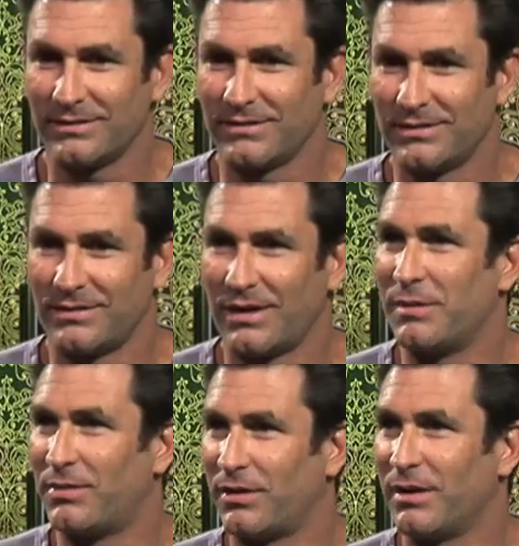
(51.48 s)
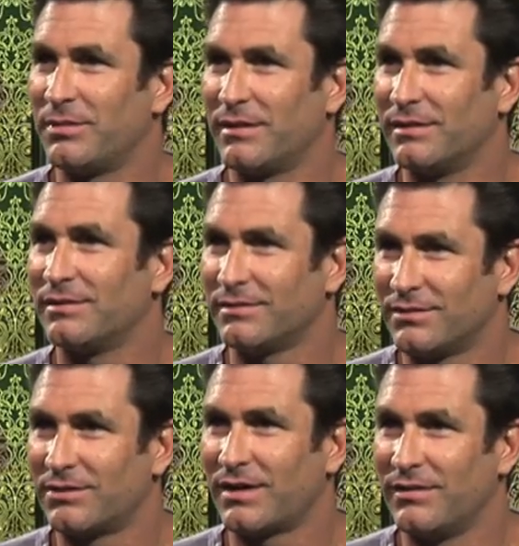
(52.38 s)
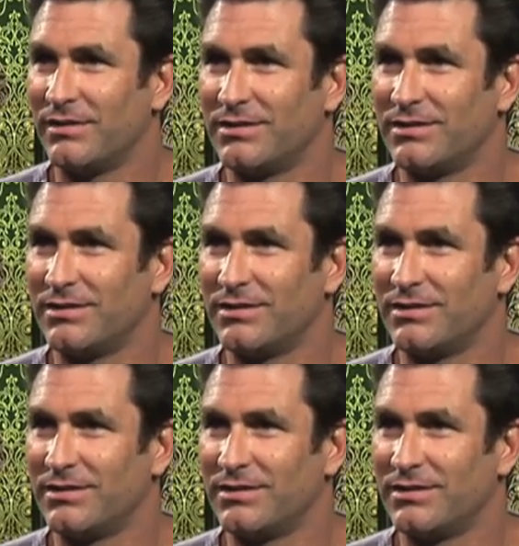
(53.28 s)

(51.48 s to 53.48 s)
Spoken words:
this is how he broke up with her. Just gave her the